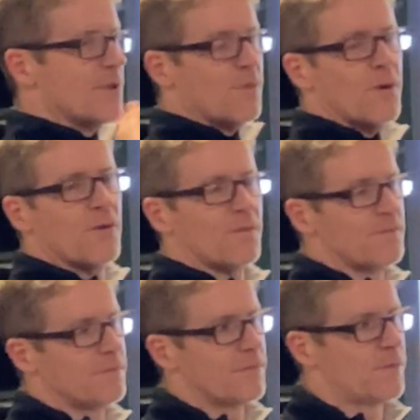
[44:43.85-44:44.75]
It won't,
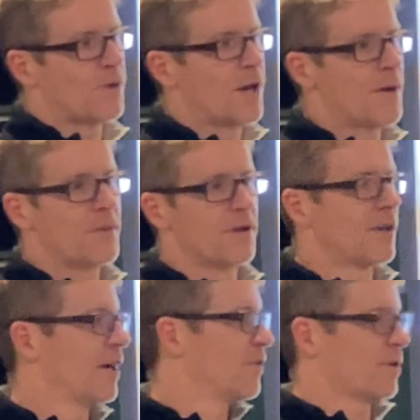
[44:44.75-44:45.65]
won't happen.
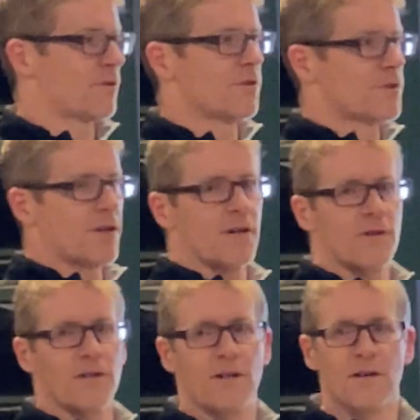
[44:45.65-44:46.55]
I know it grows right
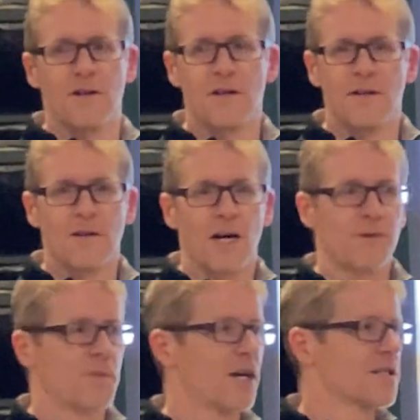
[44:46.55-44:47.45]
around here.
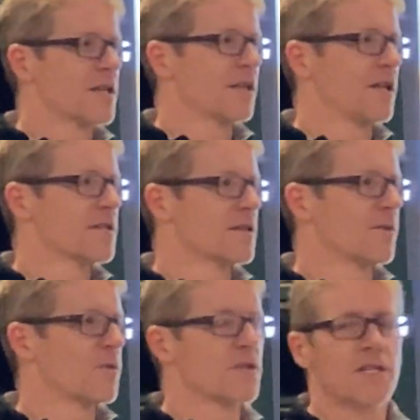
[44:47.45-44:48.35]
I'd probably say less than a
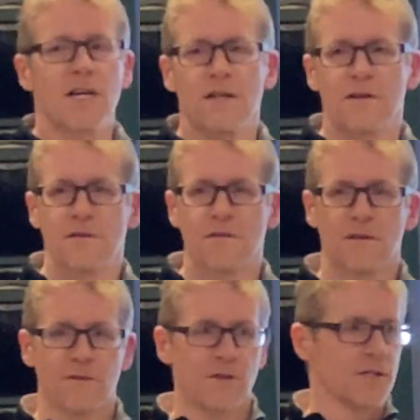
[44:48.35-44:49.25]
percent
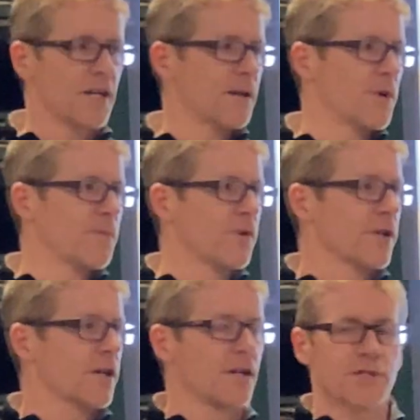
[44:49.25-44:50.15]
of the time I'm
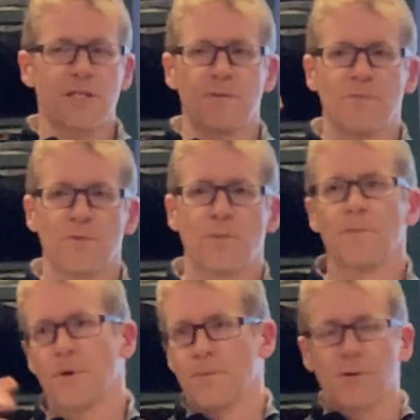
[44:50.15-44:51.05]
looking, I'll see
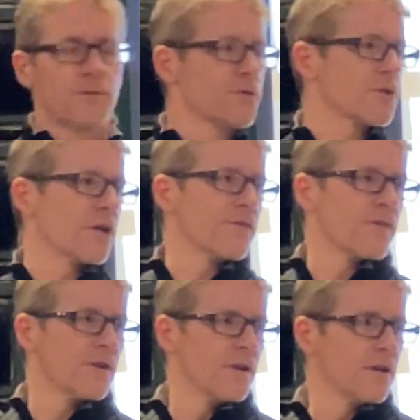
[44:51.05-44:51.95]
purple loosestrife
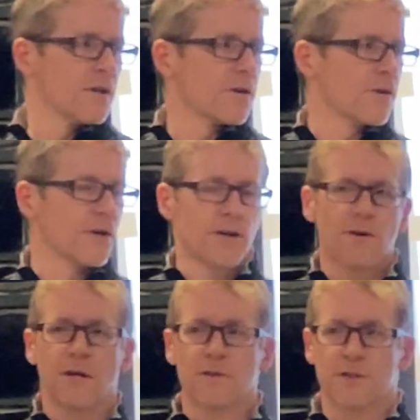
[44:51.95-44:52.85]
growing
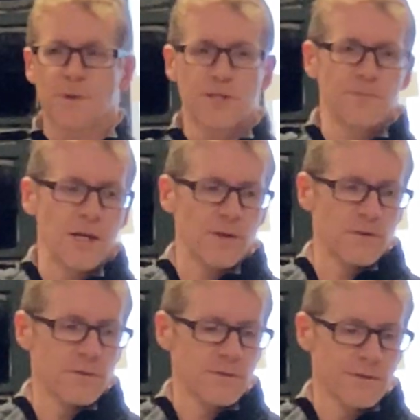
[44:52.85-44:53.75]
around, especially by the,
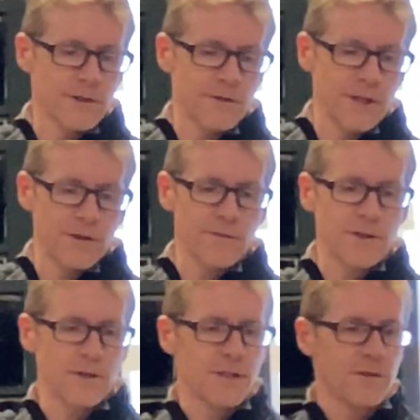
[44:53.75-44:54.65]
the creek over
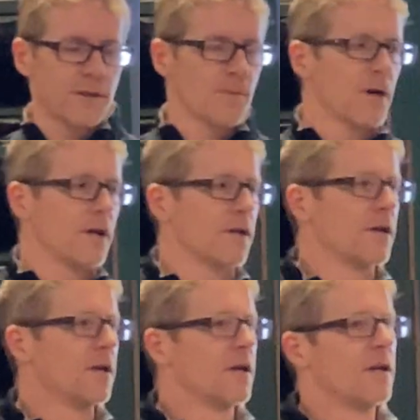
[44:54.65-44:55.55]
there, Delegan Pond.
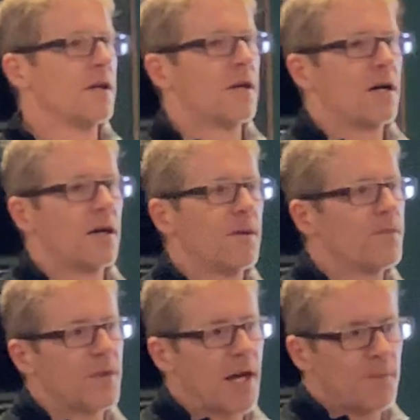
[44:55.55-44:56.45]

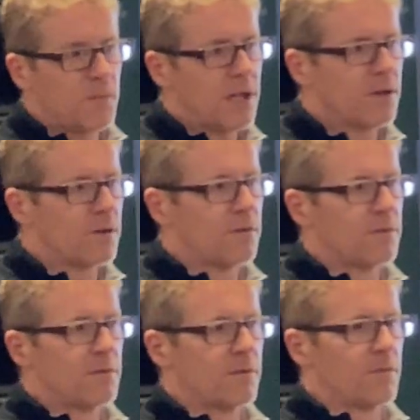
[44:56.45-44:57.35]
Um, that beetle
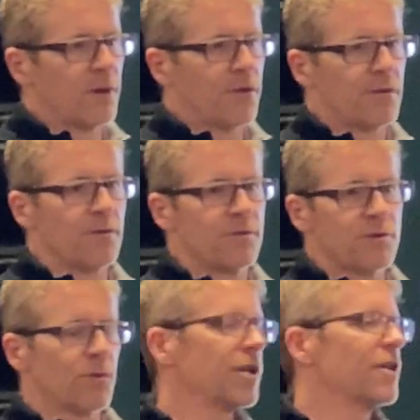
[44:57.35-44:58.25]
went through
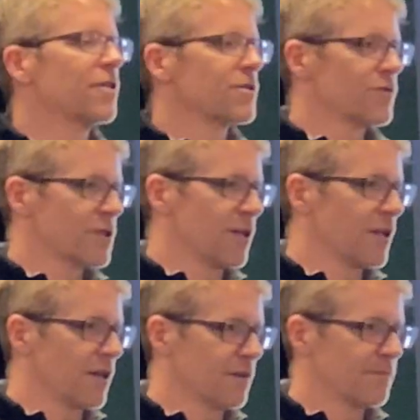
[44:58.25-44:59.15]
20 years of study,